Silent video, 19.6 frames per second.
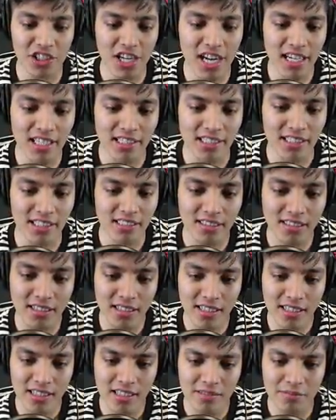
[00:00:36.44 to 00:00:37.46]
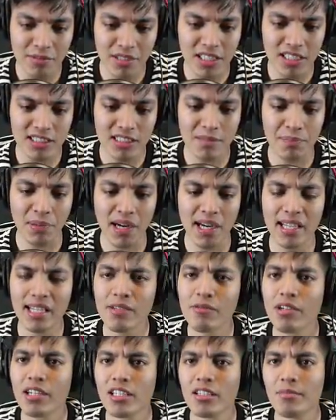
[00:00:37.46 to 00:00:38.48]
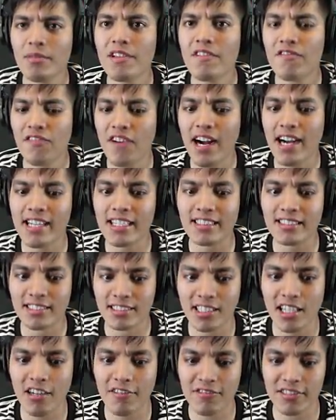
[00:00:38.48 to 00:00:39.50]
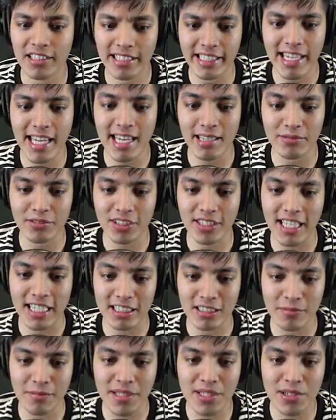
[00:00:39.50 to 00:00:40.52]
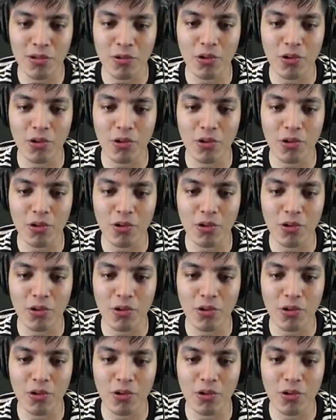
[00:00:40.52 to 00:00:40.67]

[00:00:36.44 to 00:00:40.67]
a shotgun because apparently we're gonna be fighting stuff in the game so that should be